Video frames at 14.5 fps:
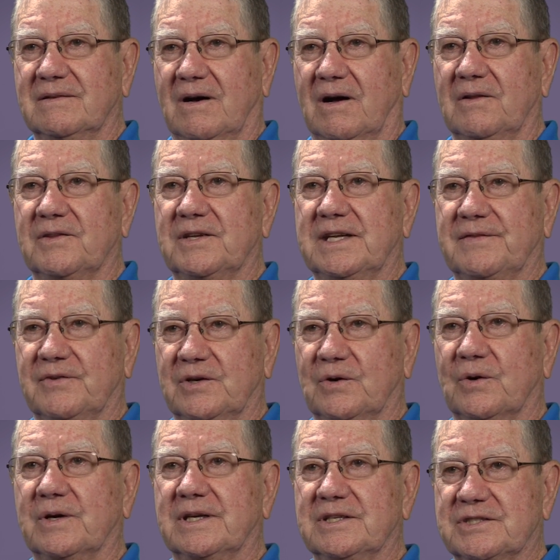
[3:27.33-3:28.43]
all the different
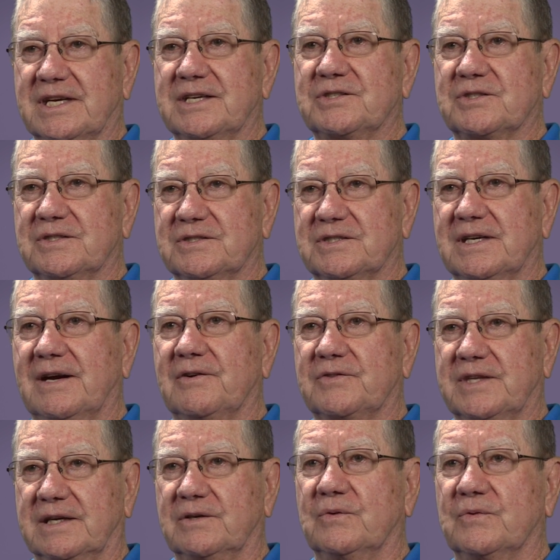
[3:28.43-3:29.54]
organizations and
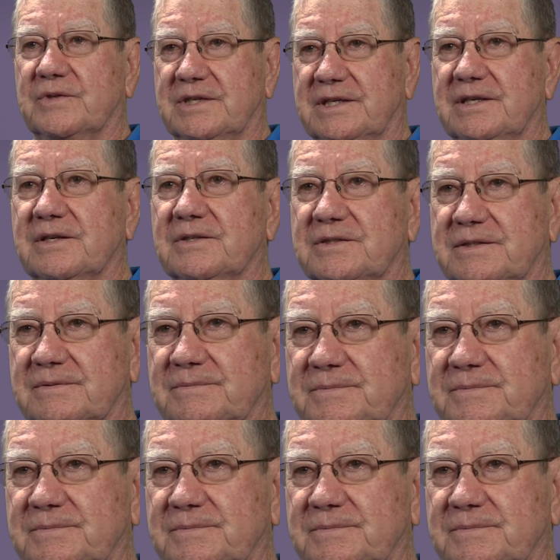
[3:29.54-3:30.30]
everything over the years.